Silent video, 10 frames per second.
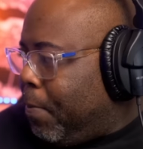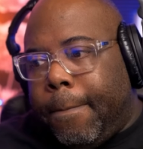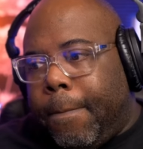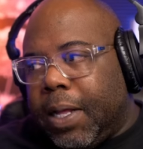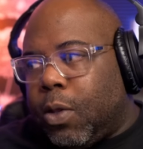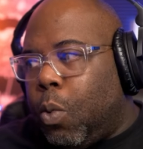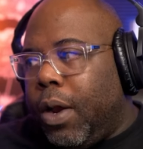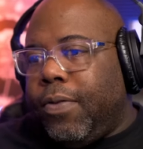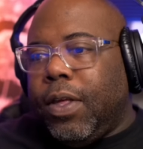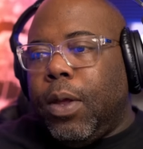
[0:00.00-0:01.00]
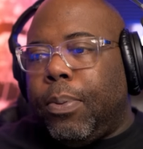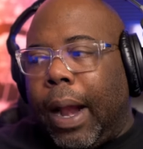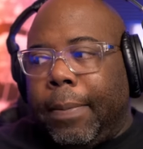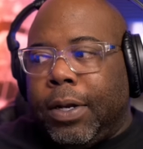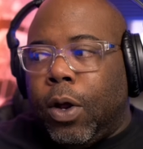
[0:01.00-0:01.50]
But the one thing you
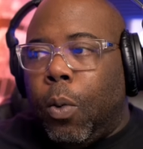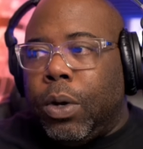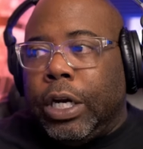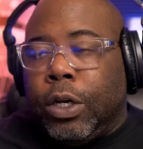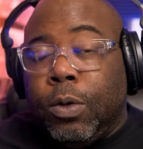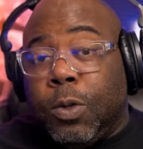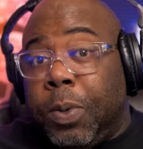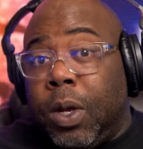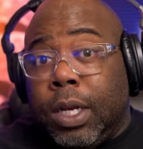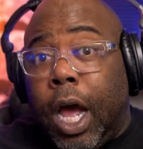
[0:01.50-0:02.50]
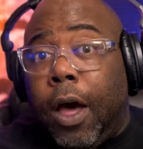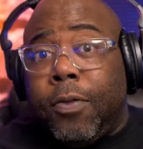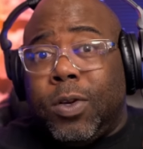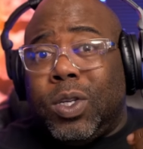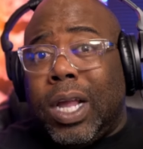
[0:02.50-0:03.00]
probably don't want to do is be on the other
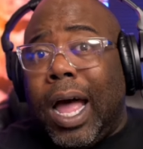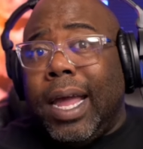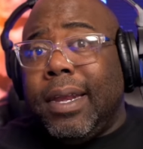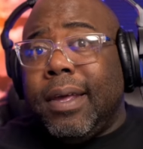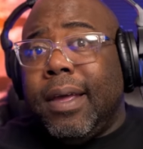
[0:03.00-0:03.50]
side